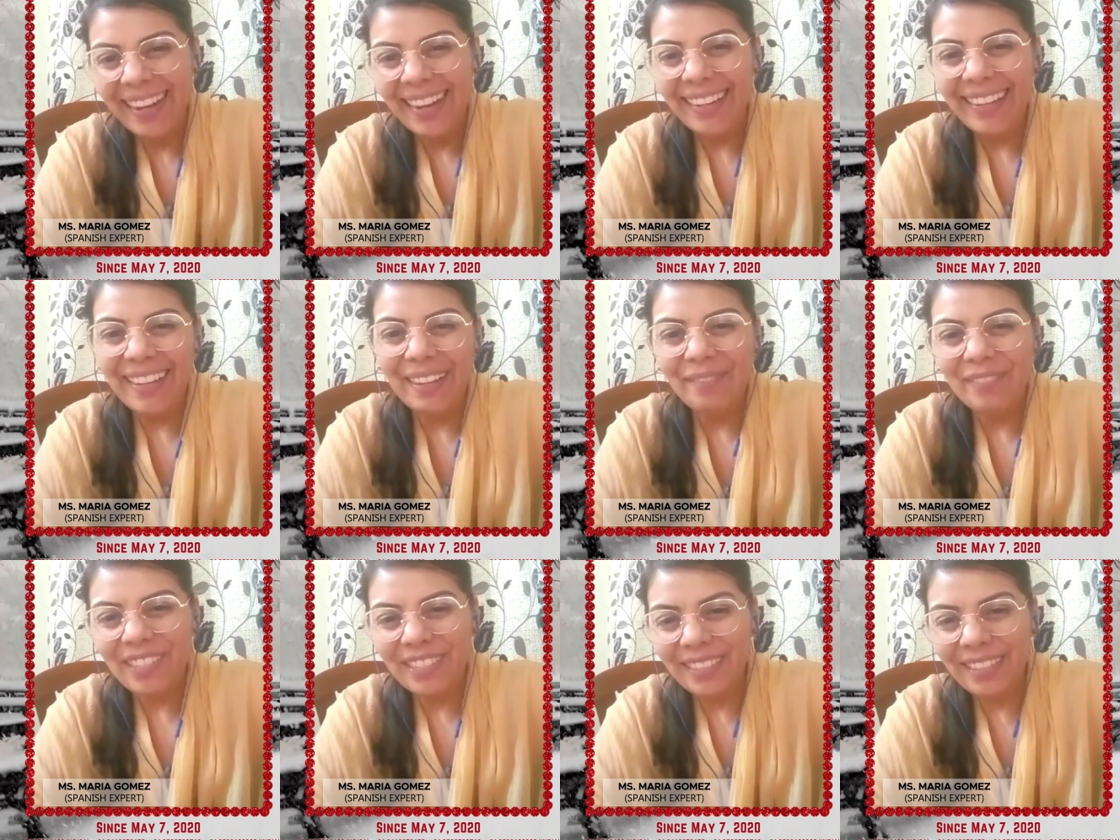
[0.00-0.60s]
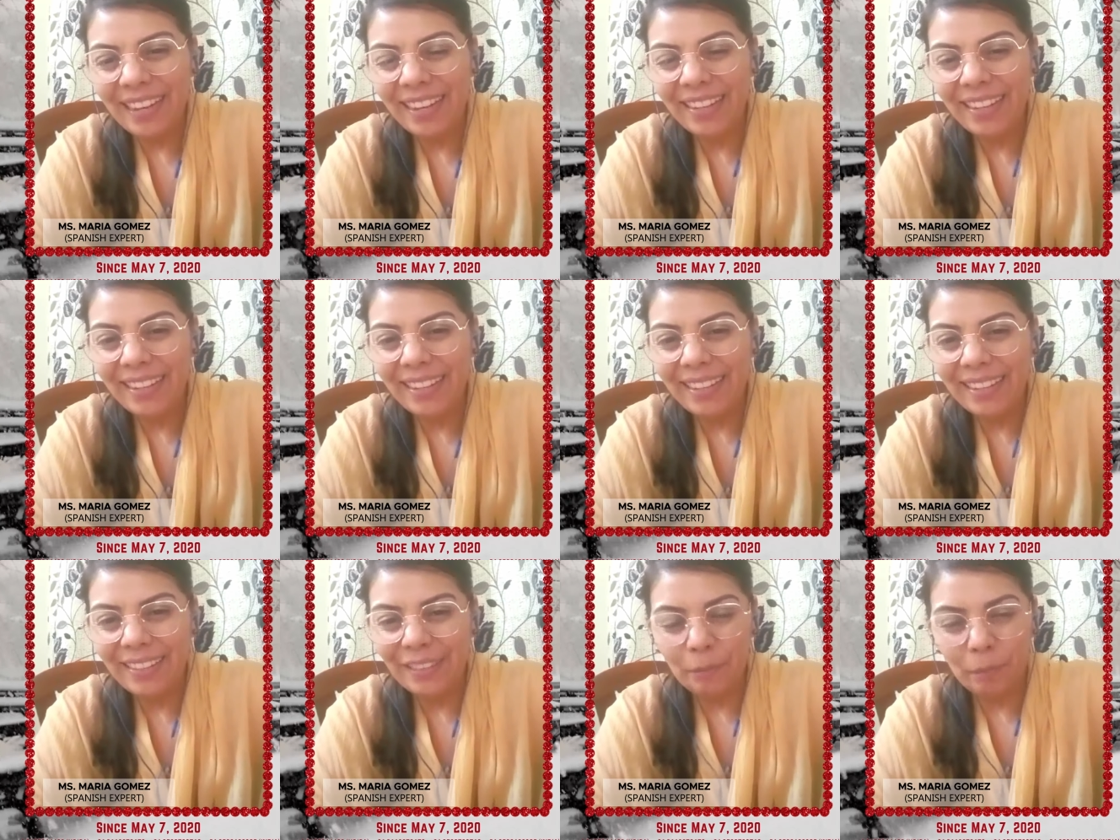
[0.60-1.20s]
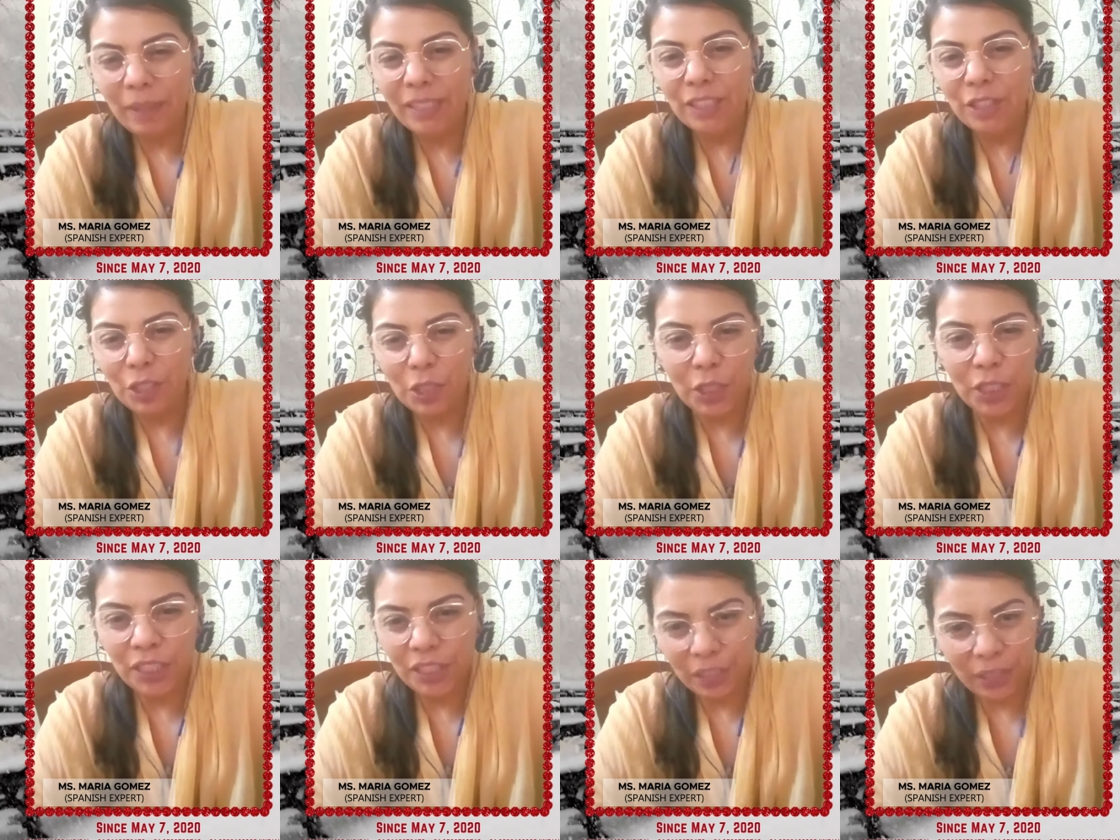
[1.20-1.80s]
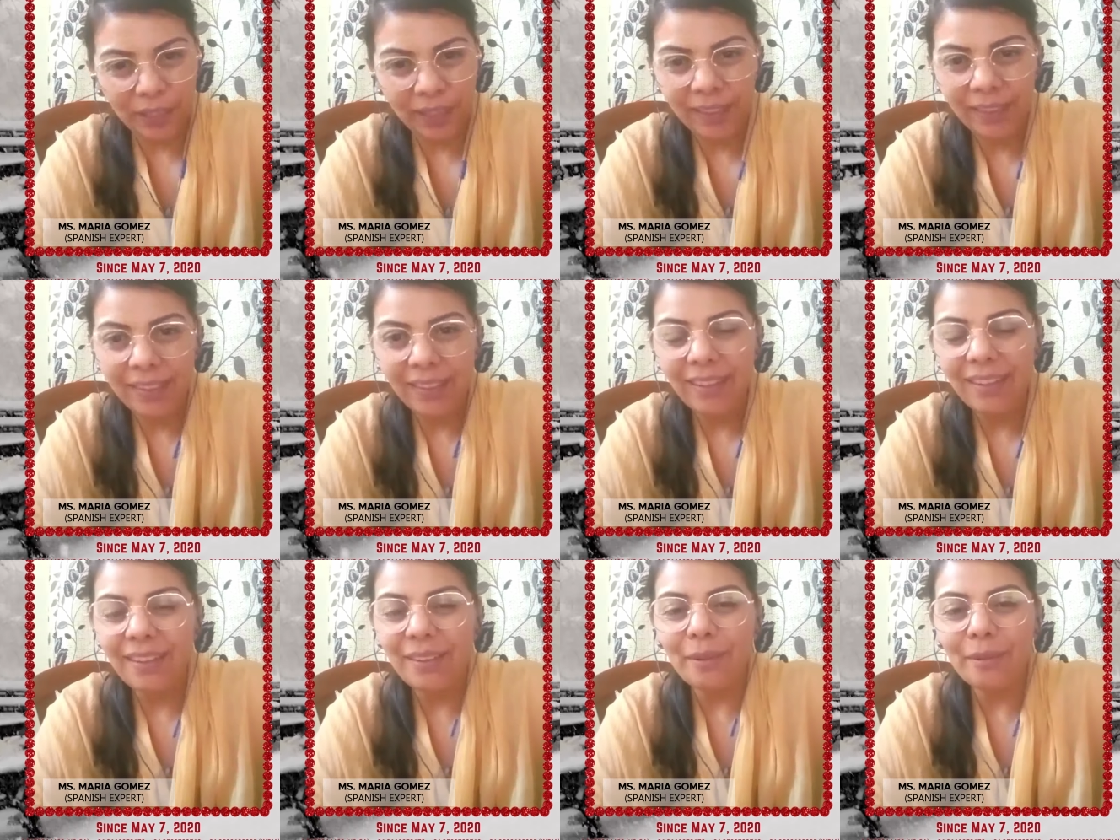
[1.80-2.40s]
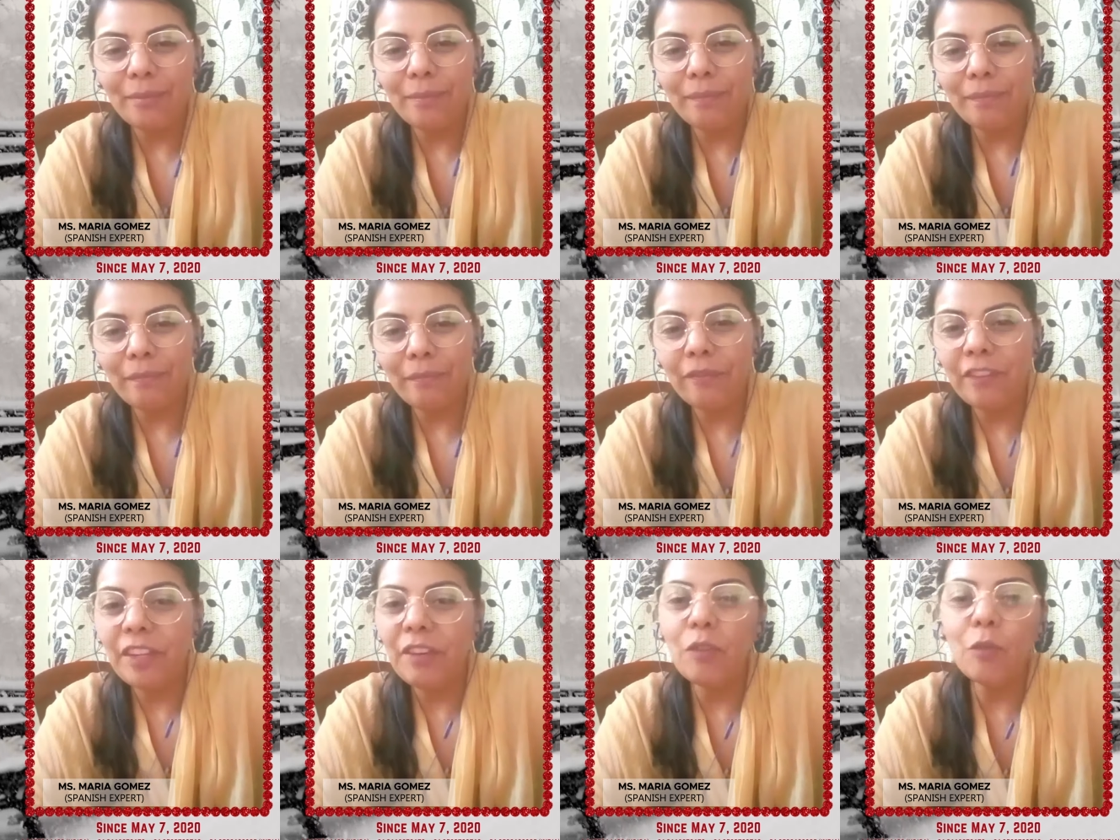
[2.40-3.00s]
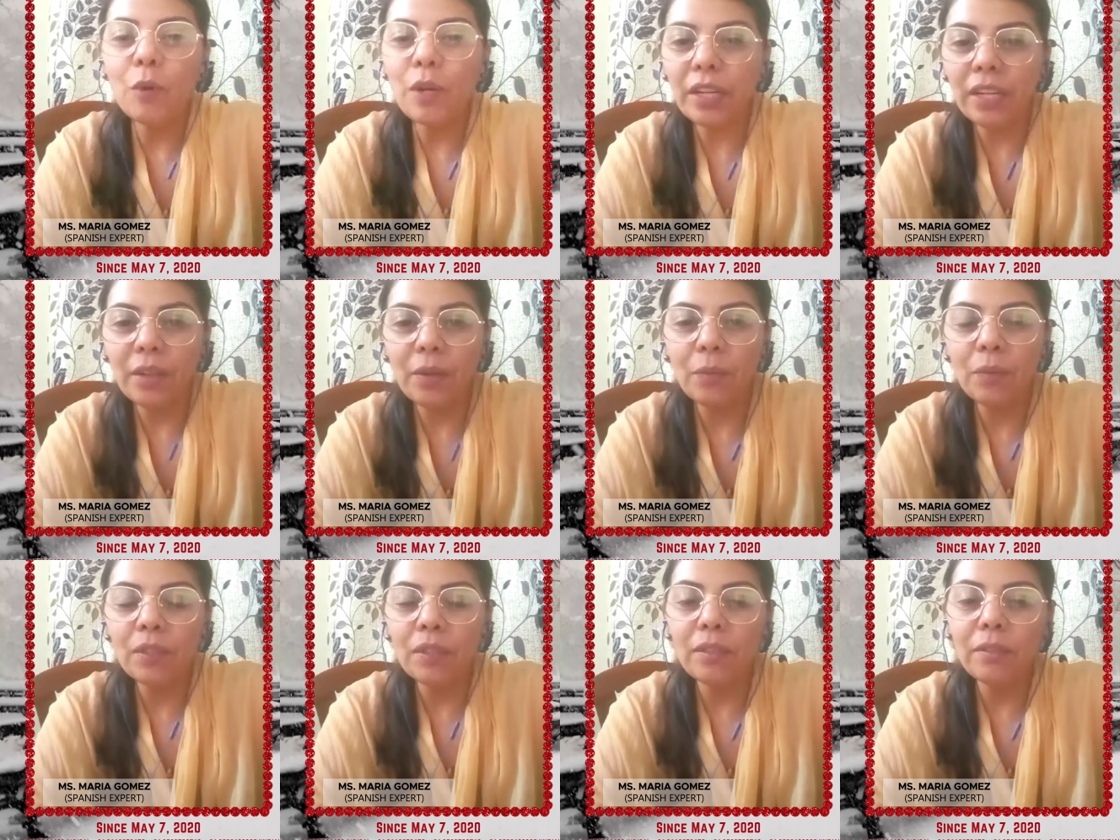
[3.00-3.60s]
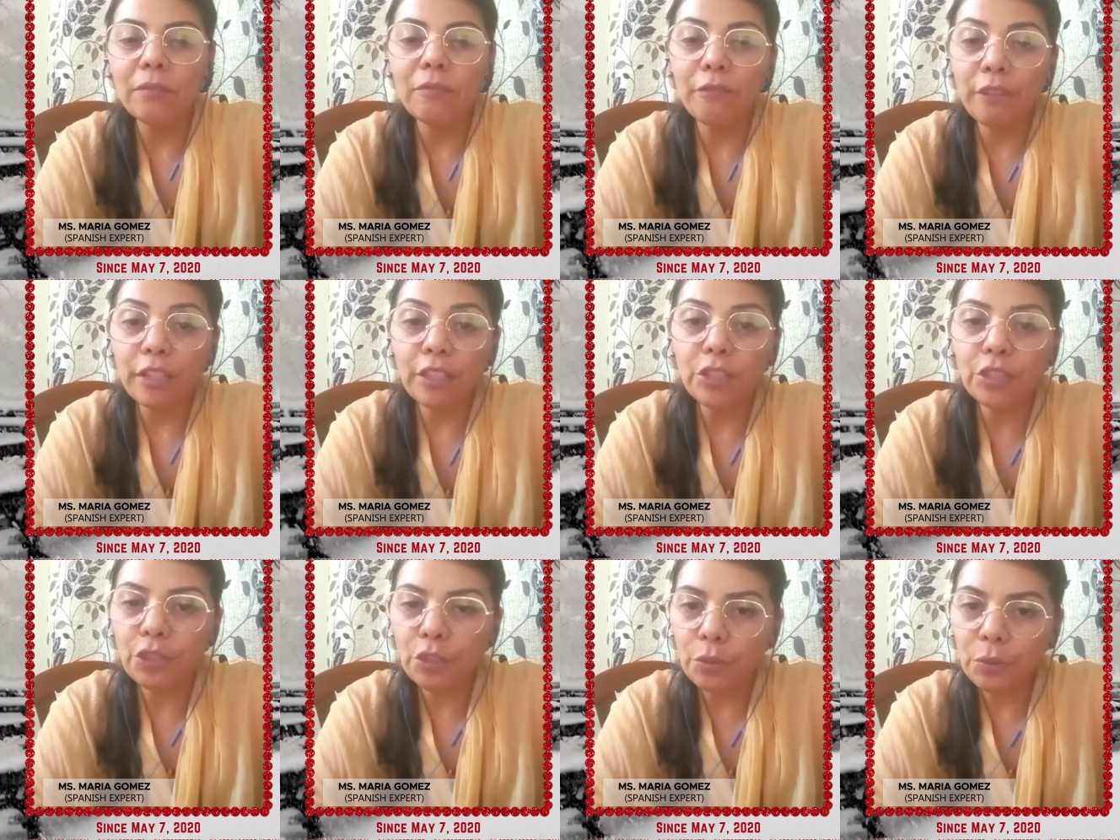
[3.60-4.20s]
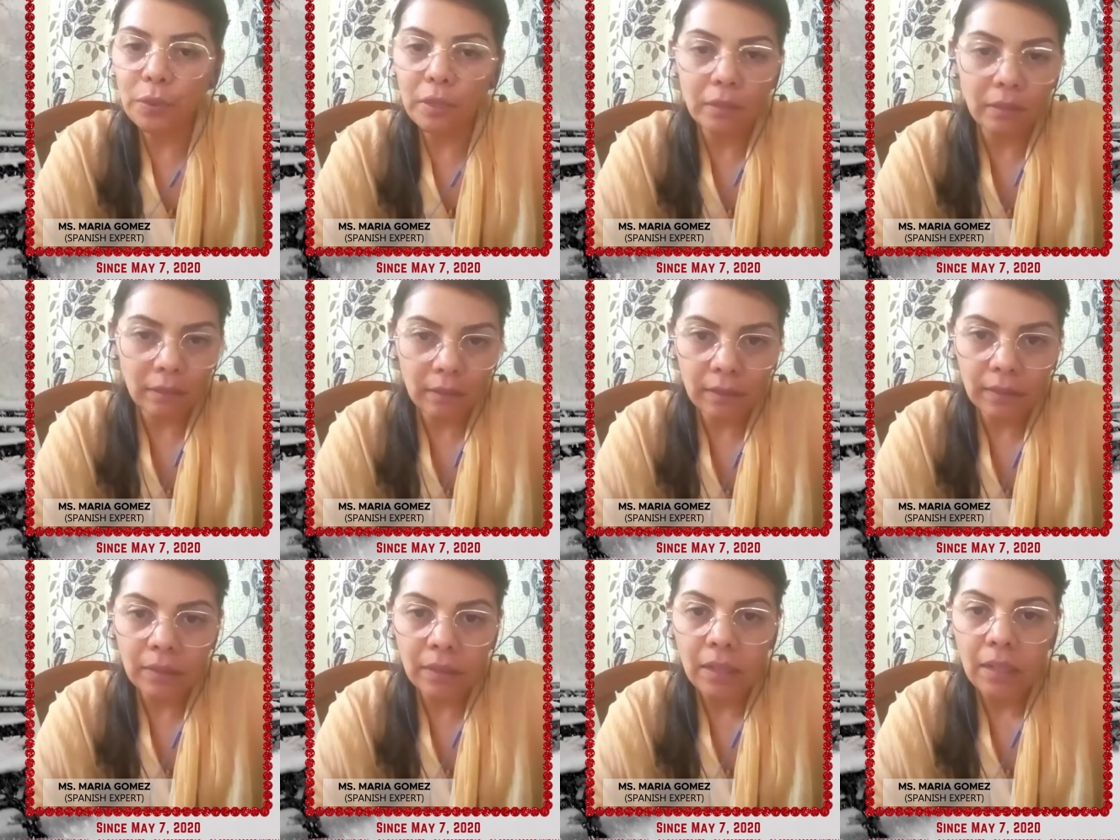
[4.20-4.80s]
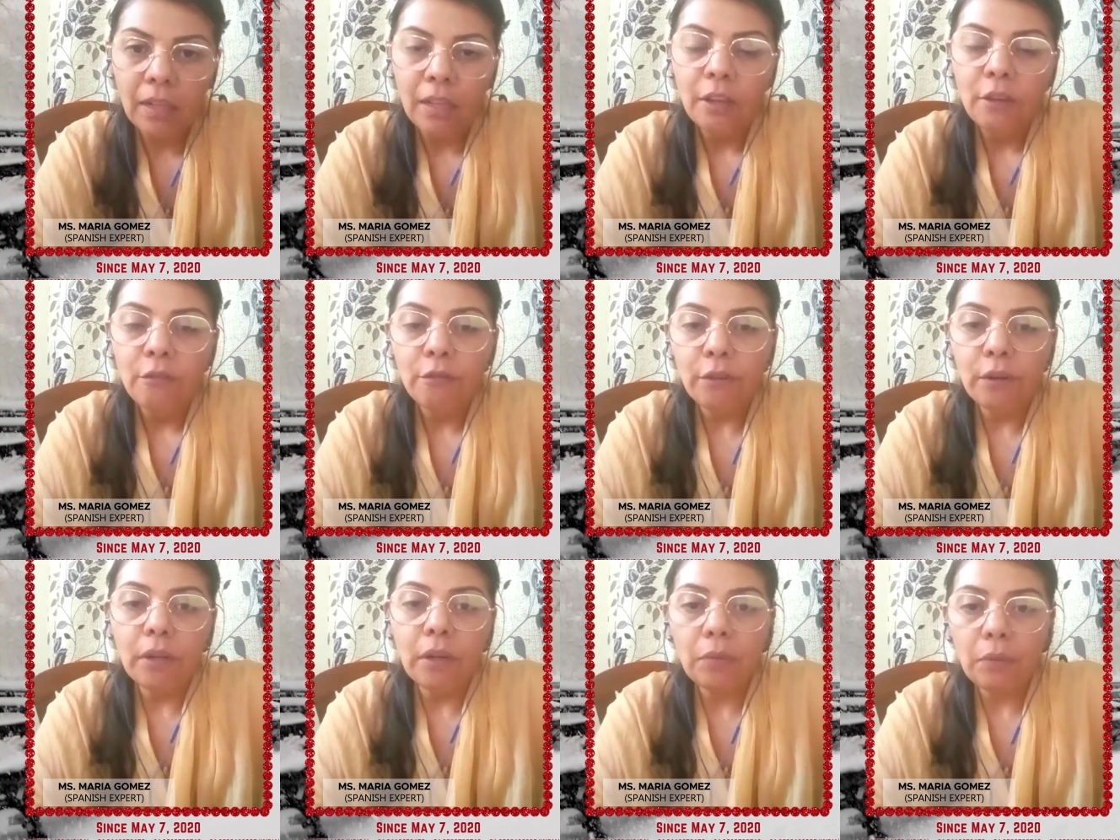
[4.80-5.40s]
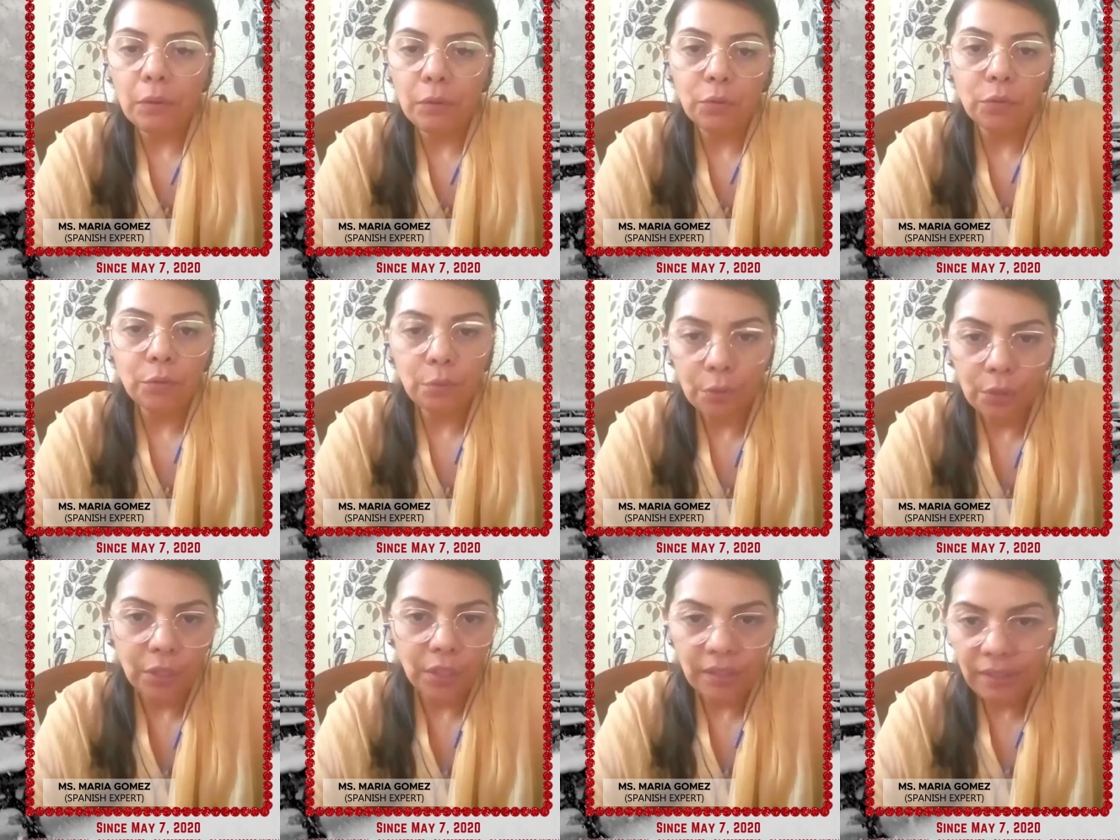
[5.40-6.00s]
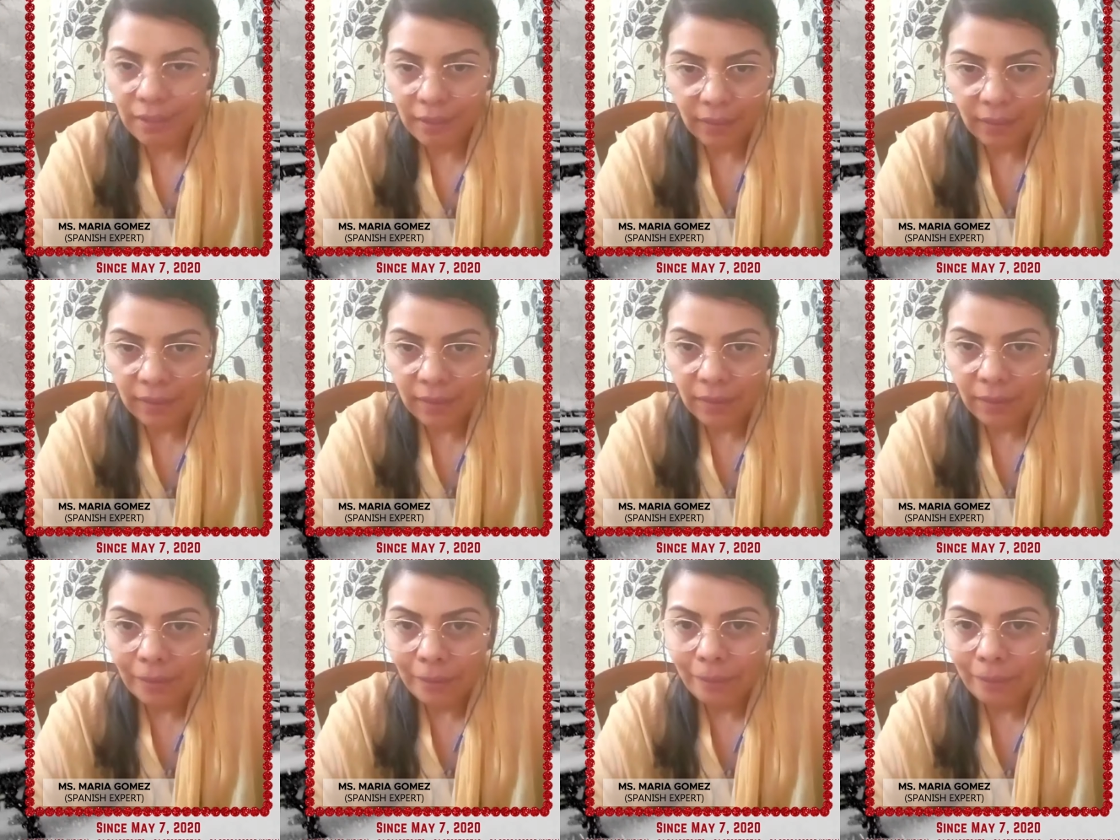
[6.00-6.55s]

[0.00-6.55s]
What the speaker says: I am the Spanish teacher. I've been working with French tweets from around 2 years.